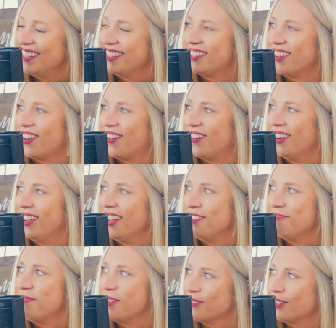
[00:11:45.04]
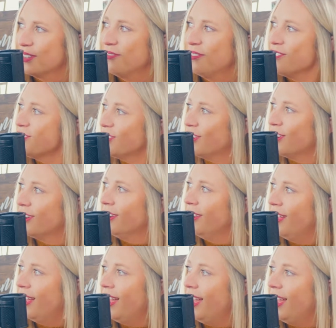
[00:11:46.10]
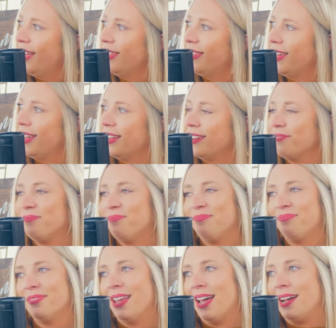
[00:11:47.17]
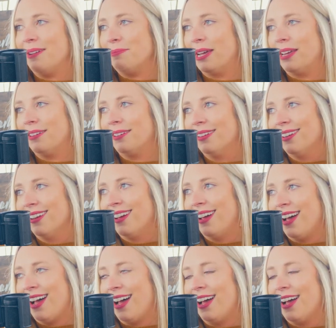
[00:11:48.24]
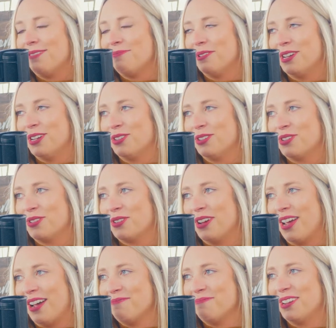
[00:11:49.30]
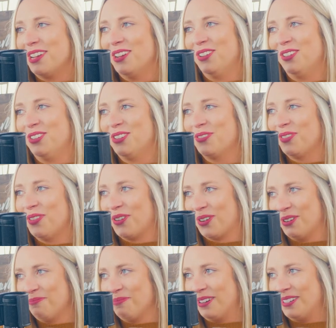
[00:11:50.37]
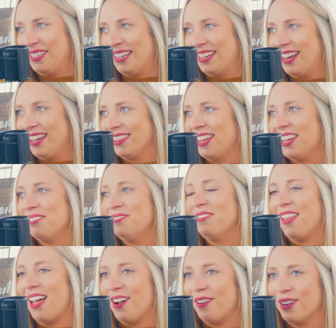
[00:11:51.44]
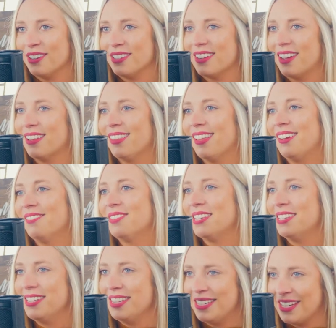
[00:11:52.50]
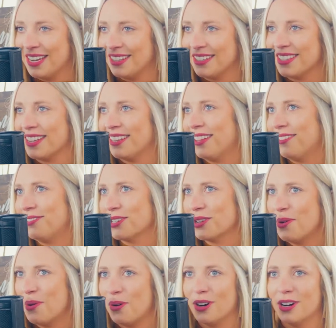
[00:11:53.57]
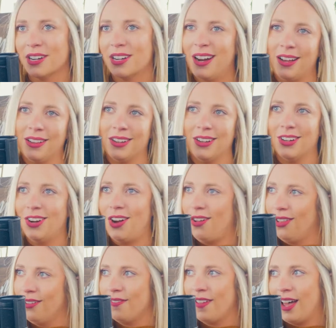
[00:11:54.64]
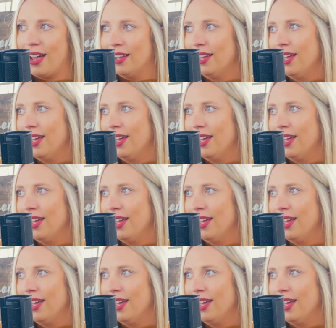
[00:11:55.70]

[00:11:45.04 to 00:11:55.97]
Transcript: So music for sure. And then, I mean, I'm a huge floral person. I love flowers. I love the details. I love decor, color, all of that.